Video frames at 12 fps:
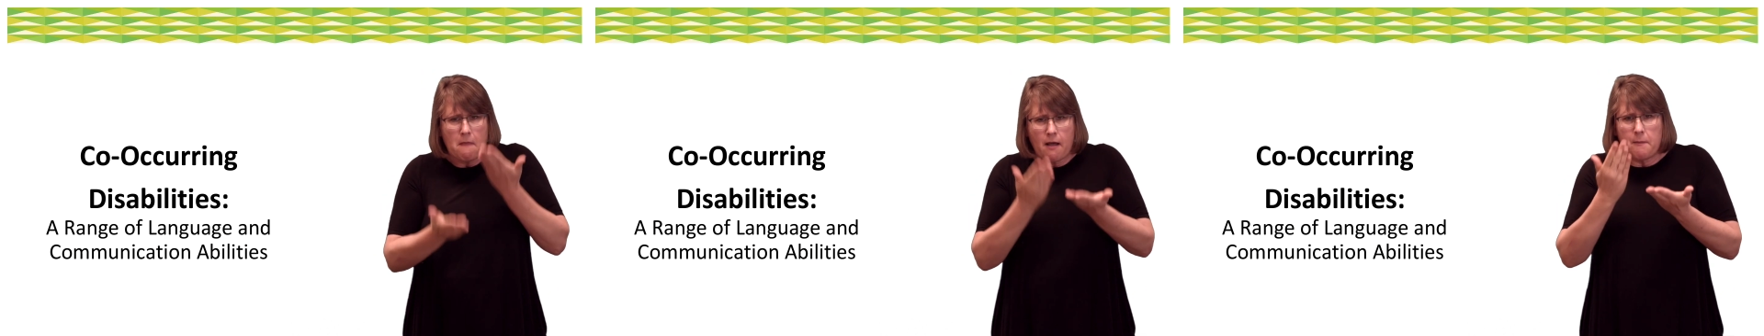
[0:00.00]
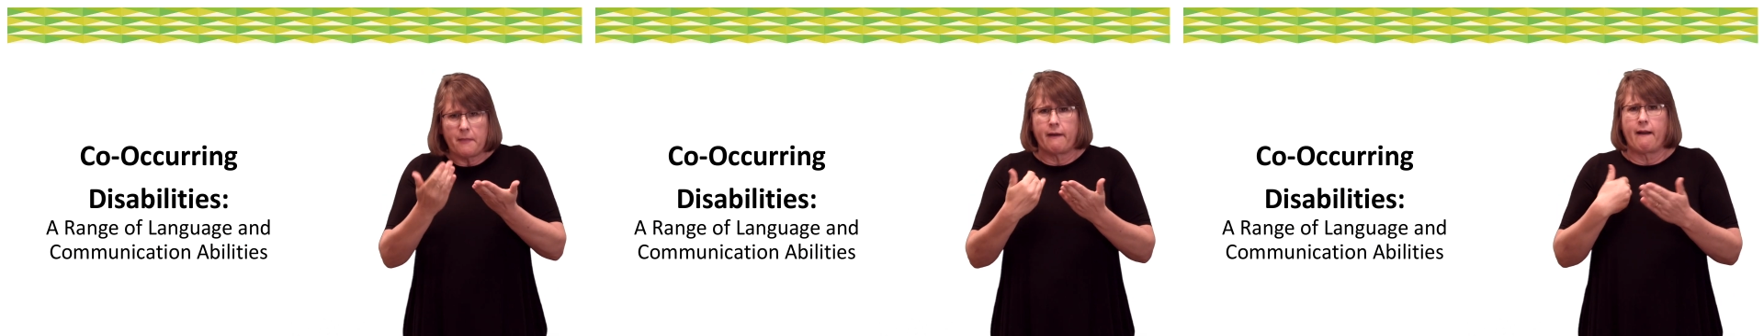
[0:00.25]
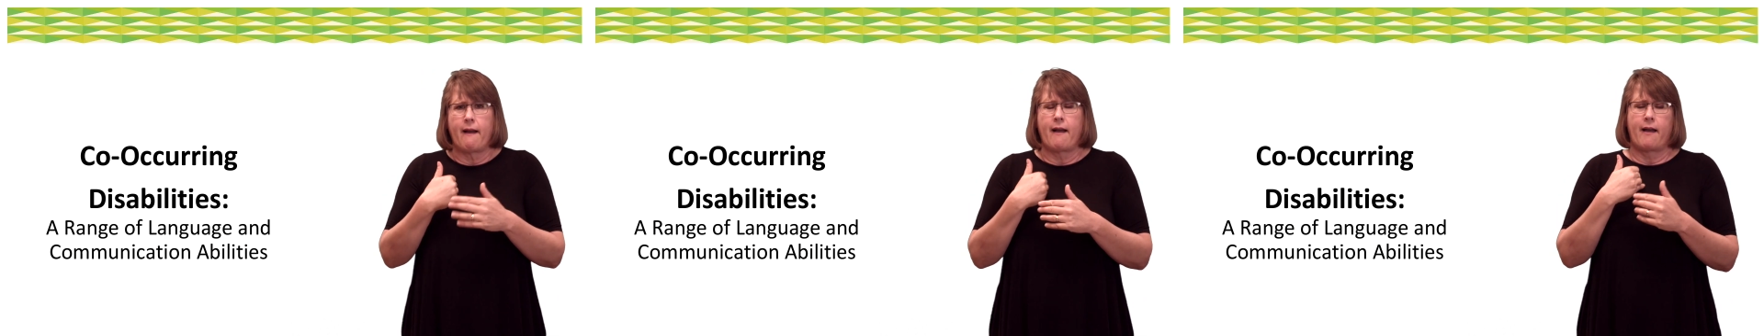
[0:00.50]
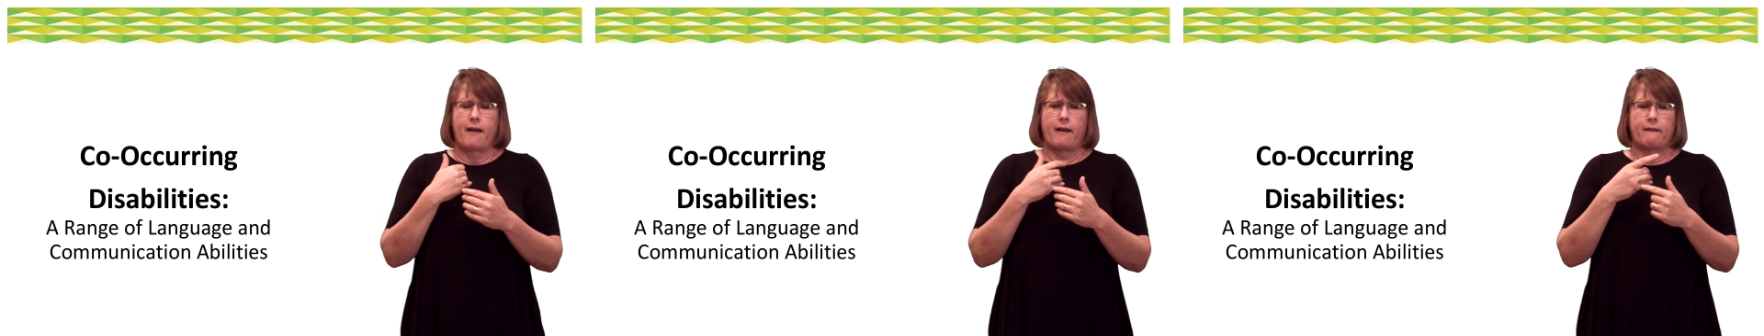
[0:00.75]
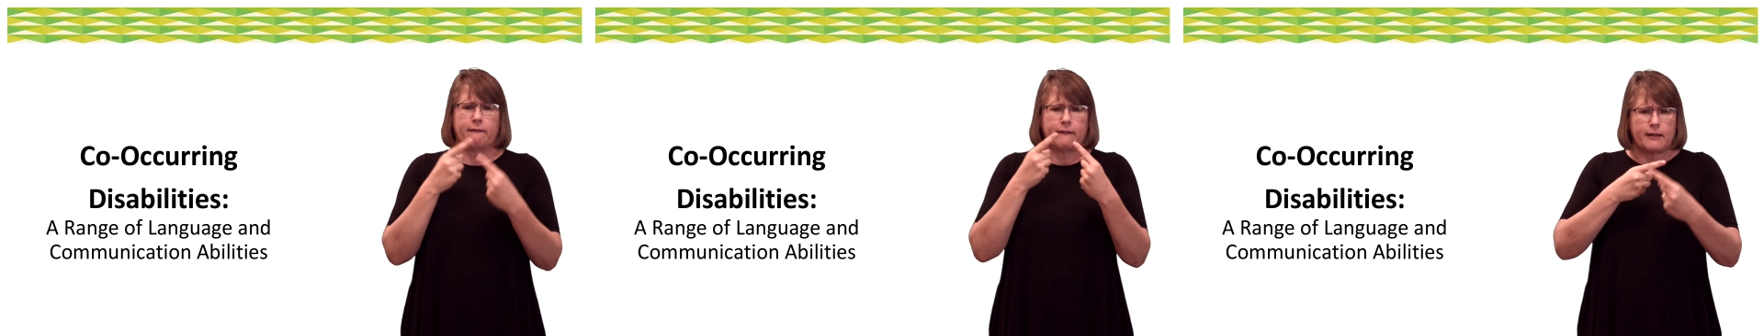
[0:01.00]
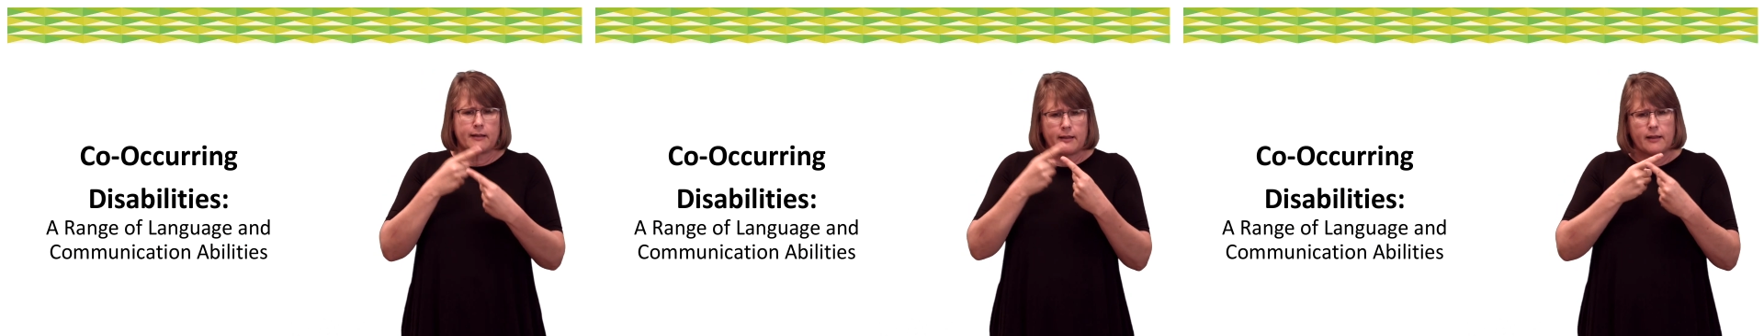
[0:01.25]
They may also have
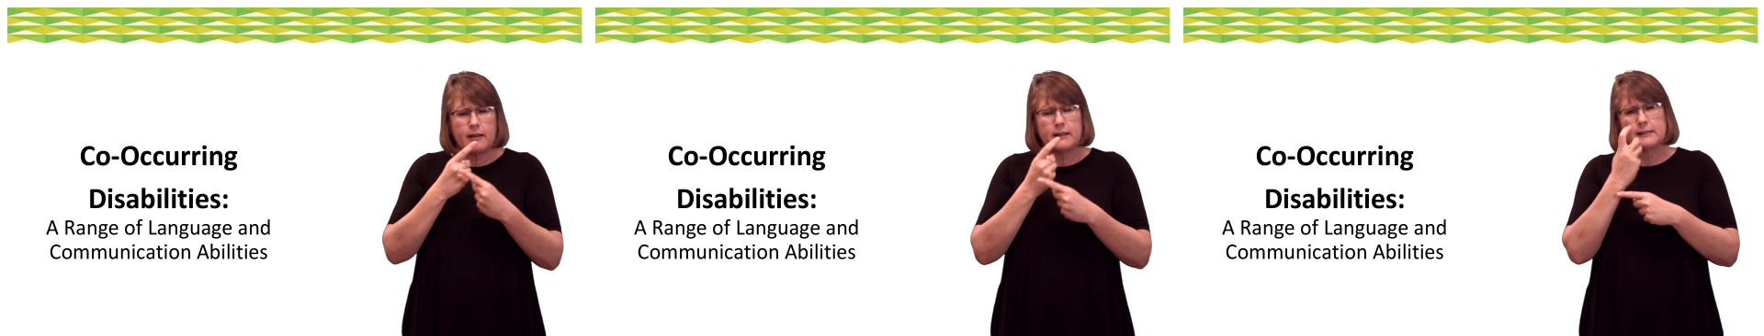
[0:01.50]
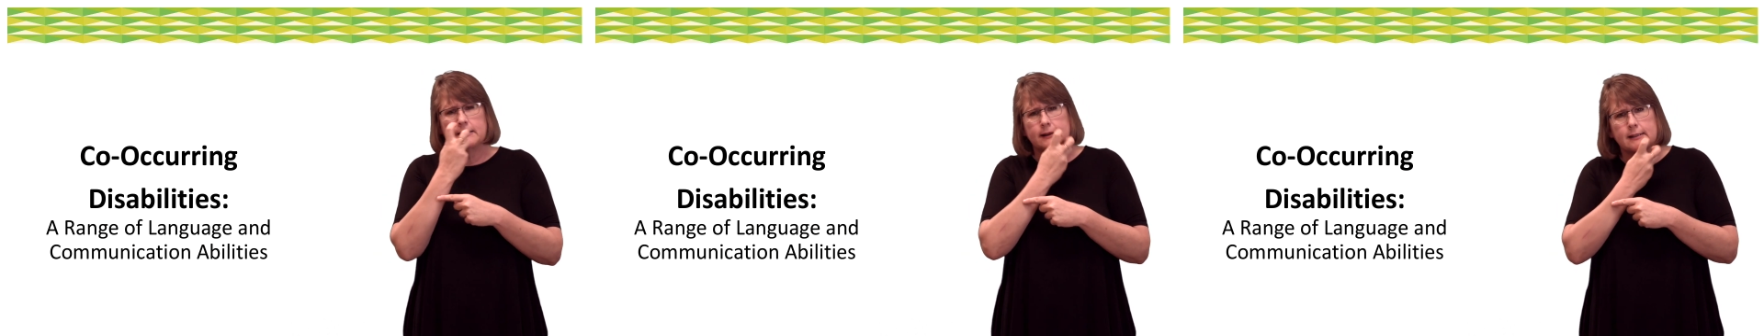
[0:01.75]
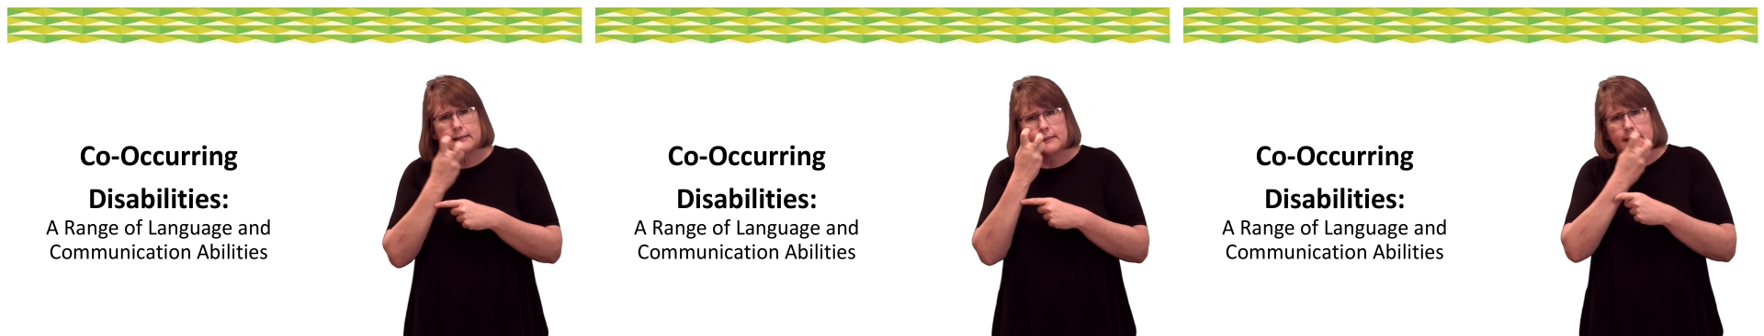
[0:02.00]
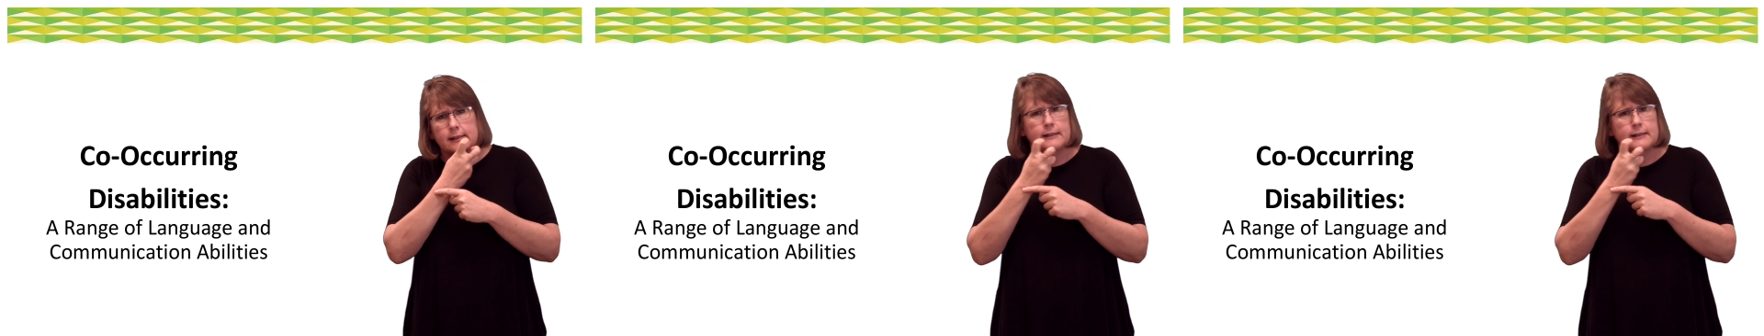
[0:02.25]
difficulty with speech